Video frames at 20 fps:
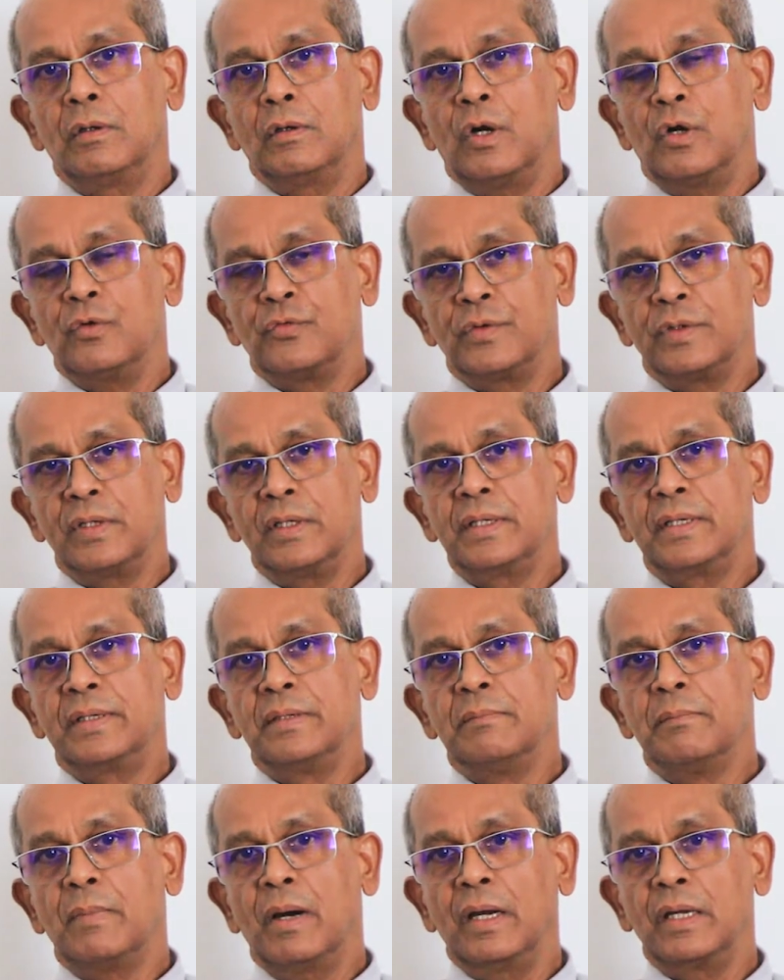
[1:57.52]

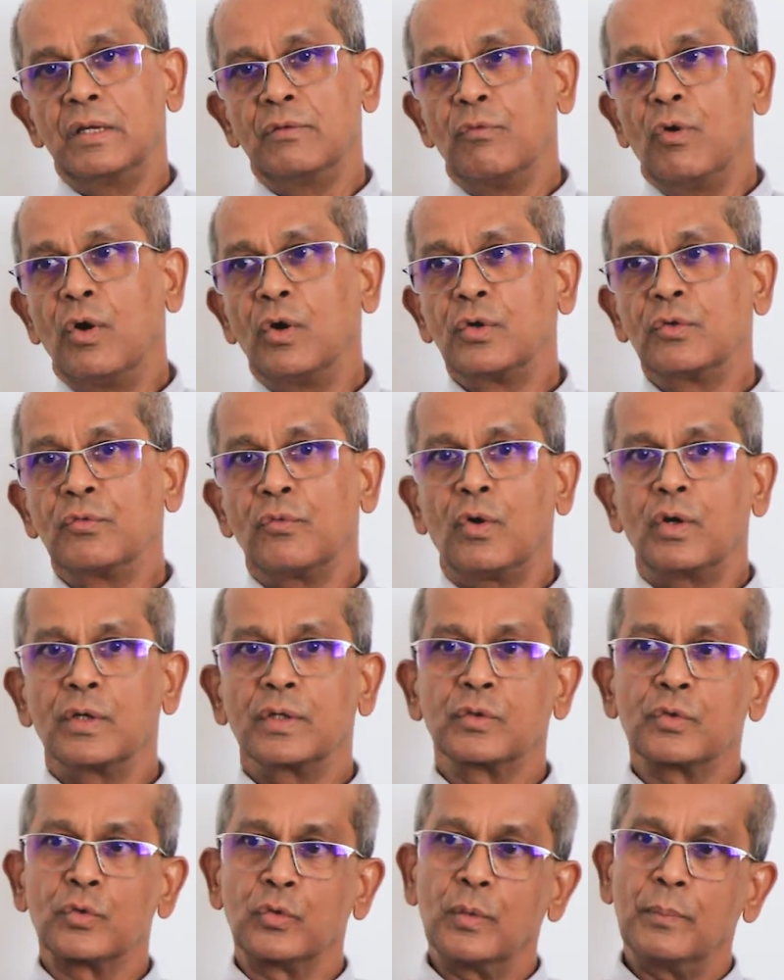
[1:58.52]
offered by
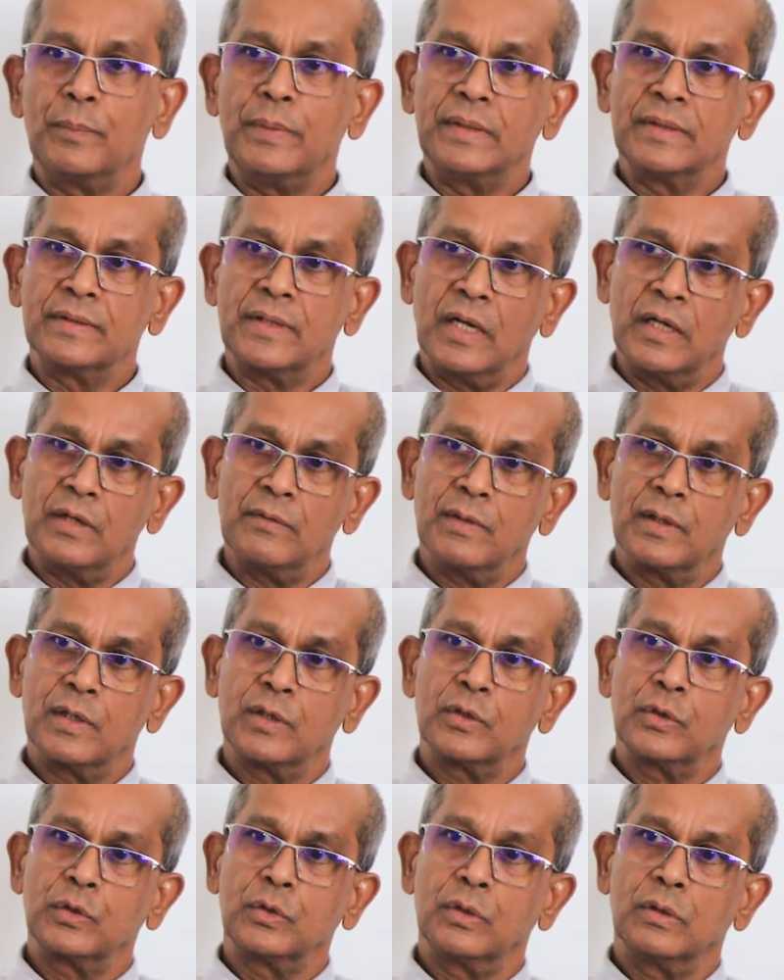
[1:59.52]
Wanwan Group in
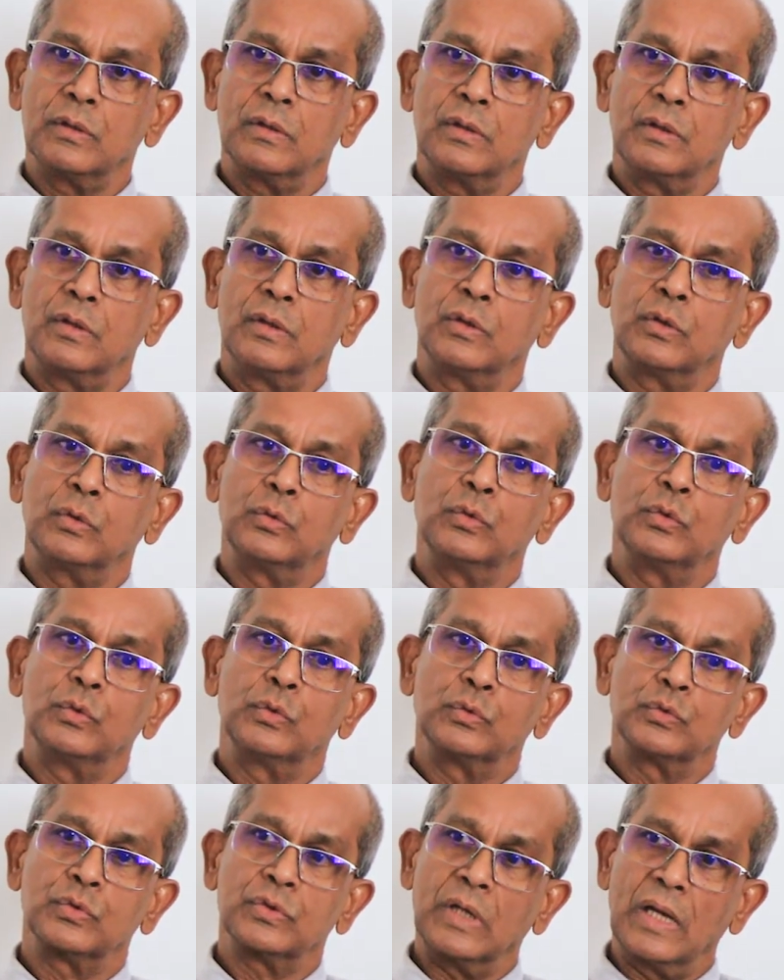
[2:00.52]
Taiwan
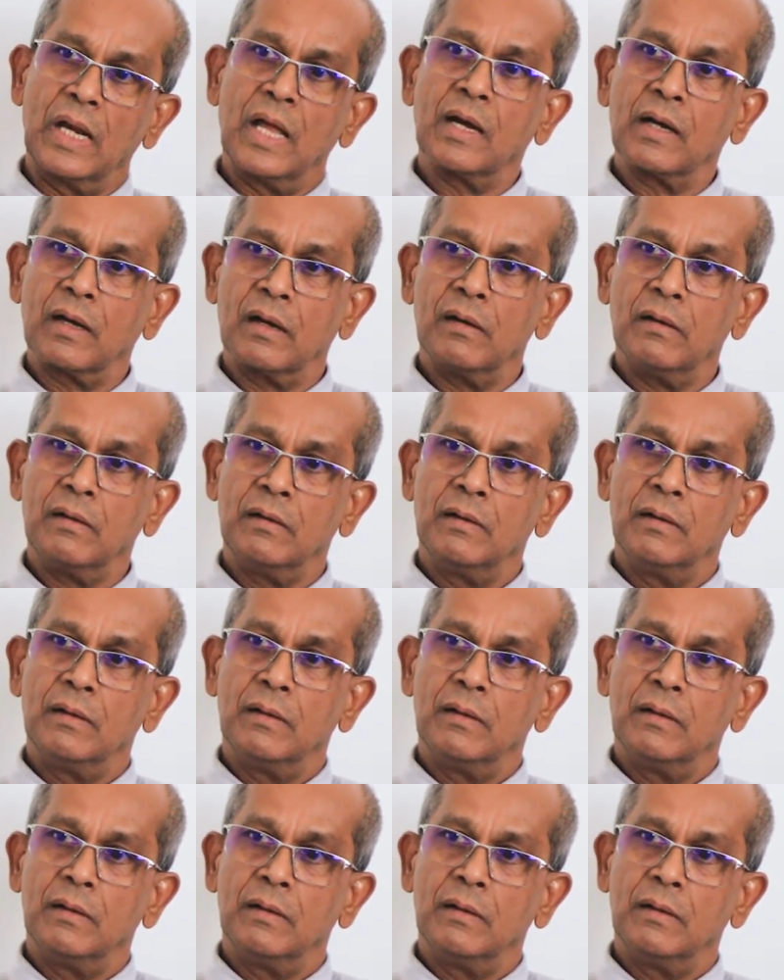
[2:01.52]
to Sri Lanka.